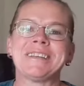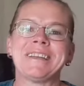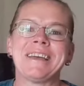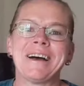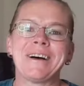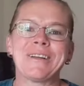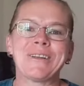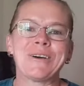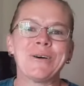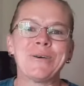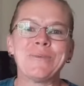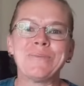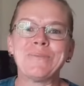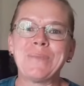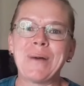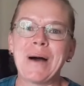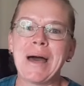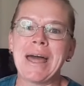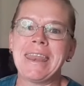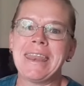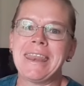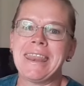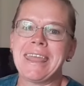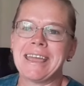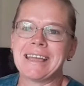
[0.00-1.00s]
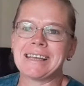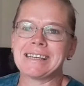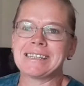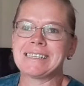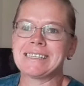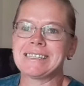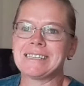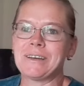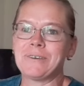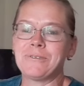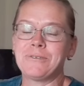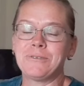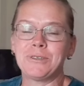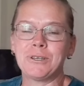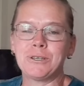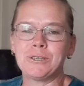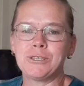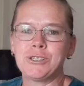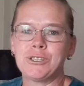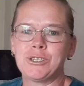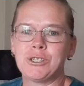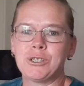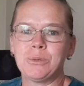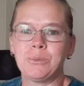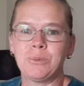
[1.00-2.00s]
it out on my next
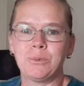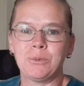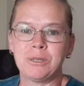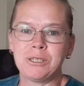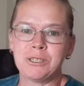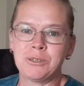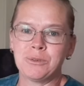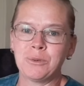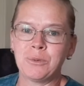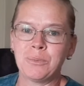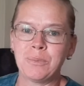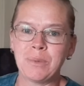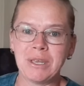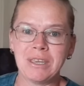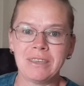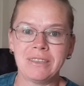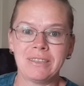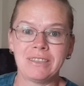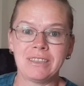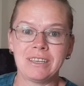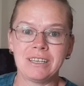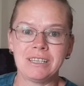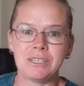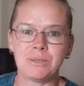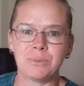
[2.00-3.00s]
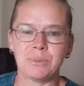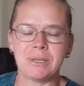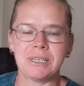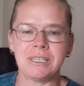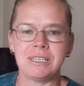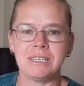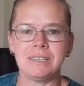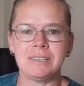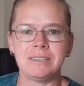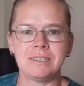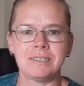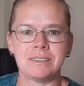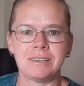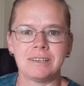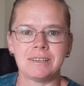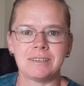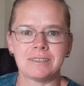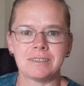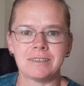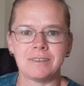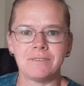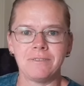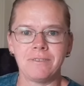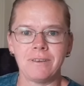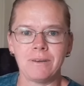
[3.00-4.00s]
Flosstube, which will be the
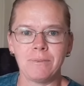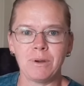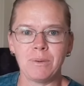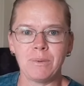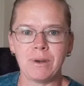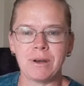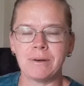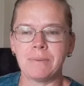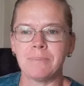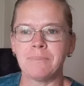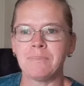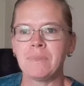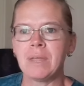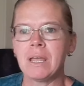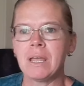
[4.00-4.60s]
26th of February.